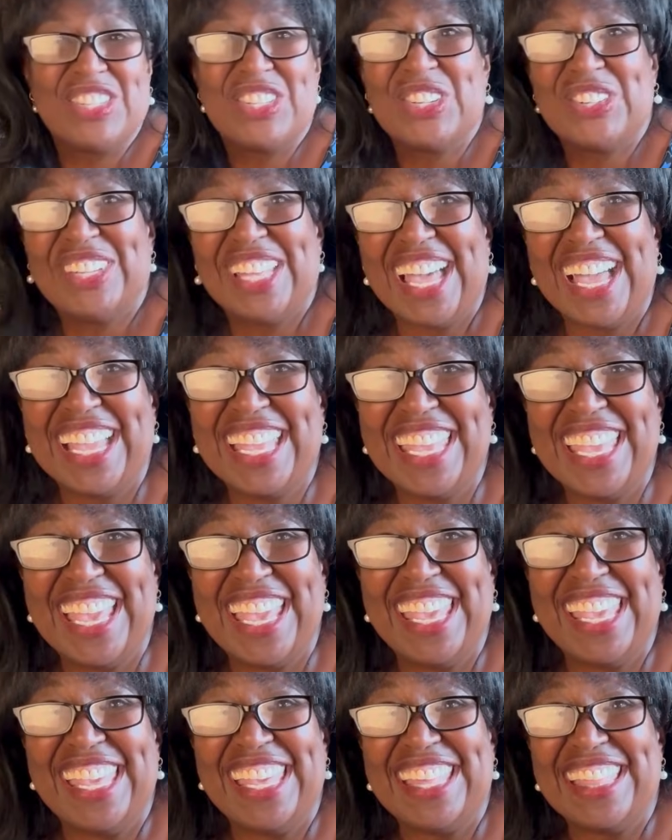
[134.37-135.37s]
July
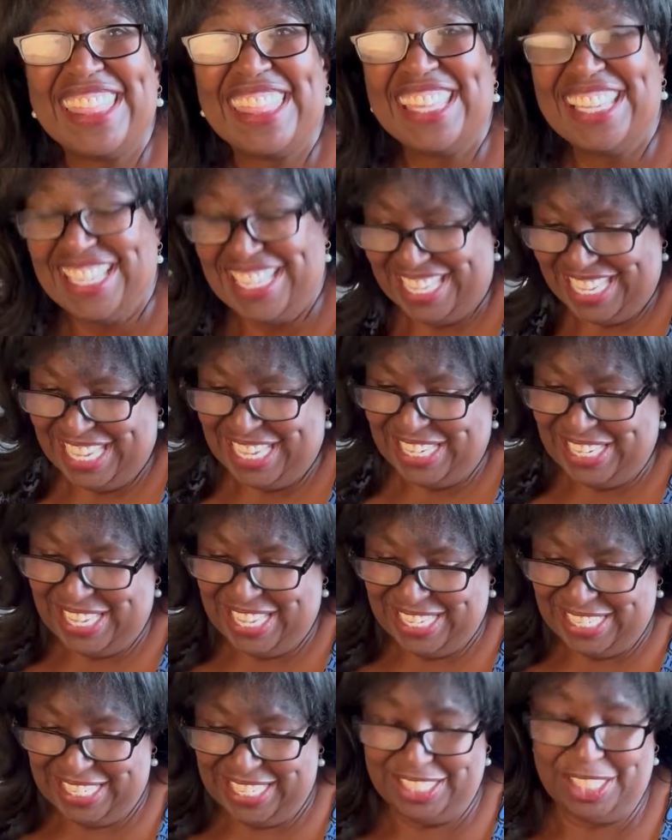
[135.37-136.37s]
8th,
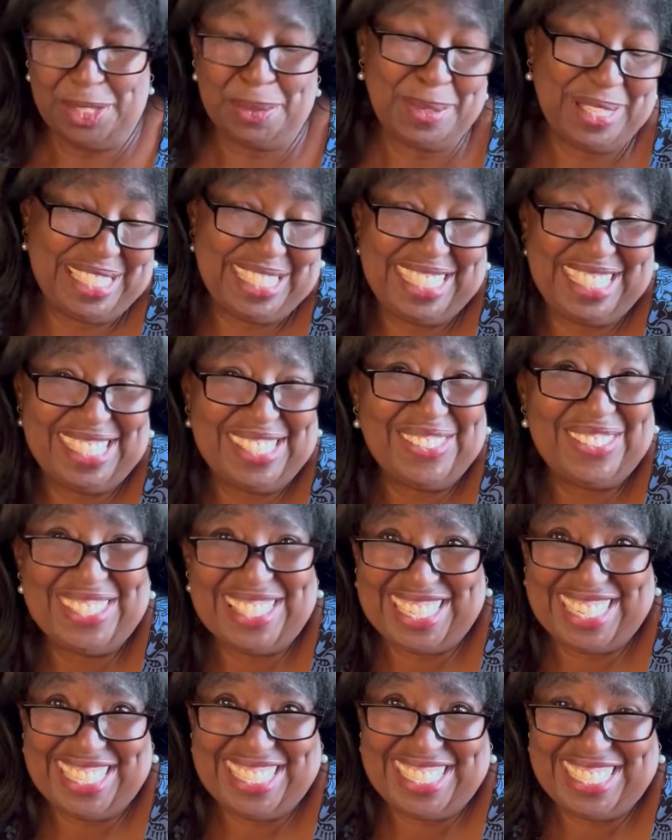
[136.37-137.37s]

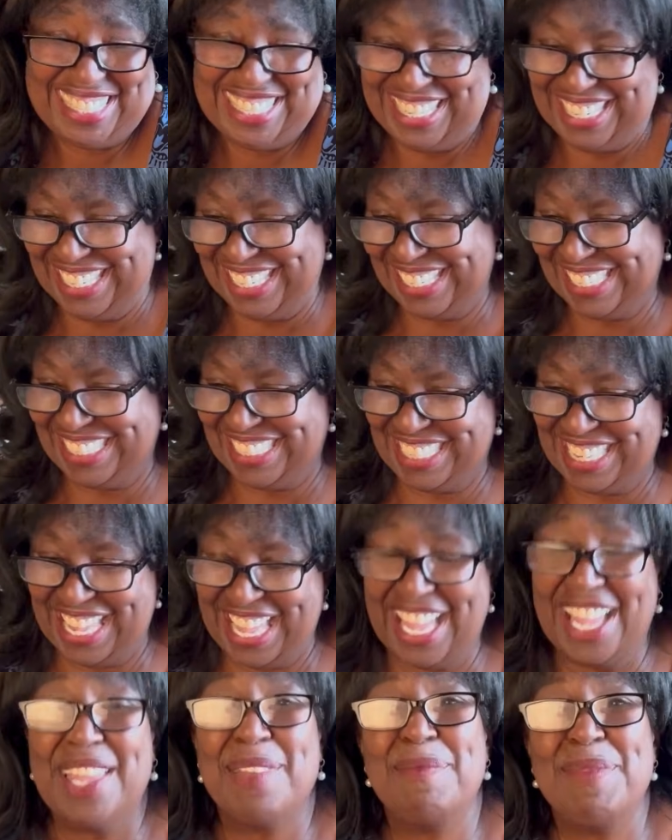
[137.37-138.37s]
2026.
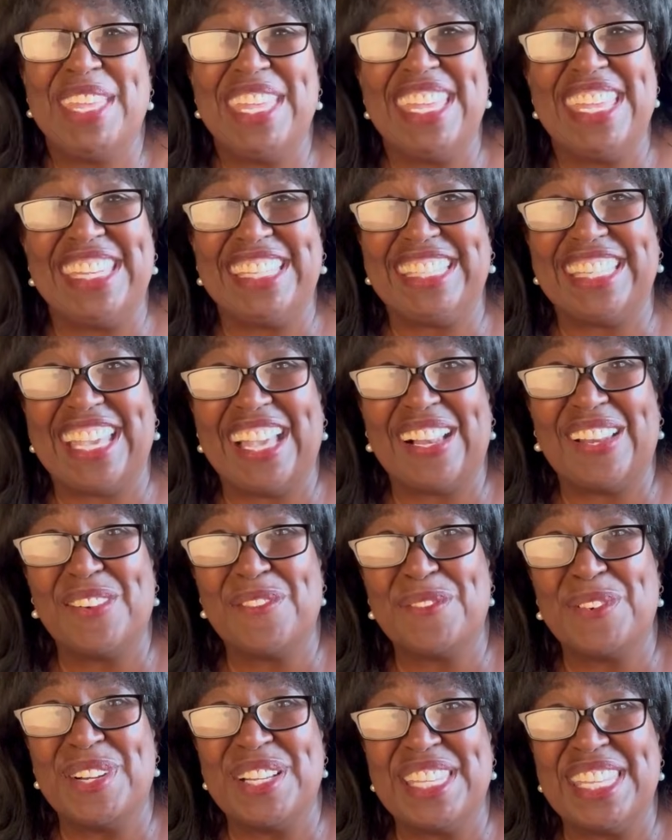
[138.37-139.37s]
I'm in
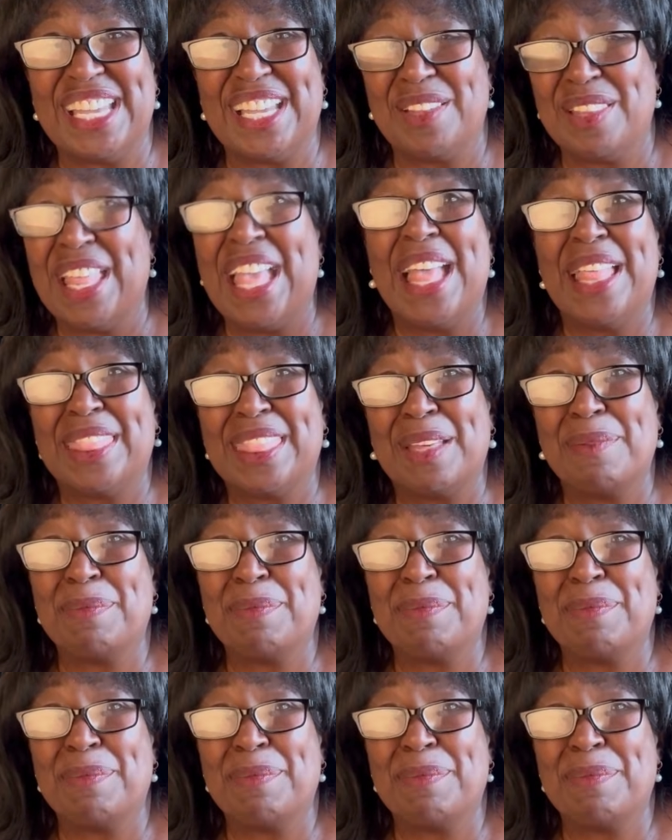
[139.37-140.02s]
California, the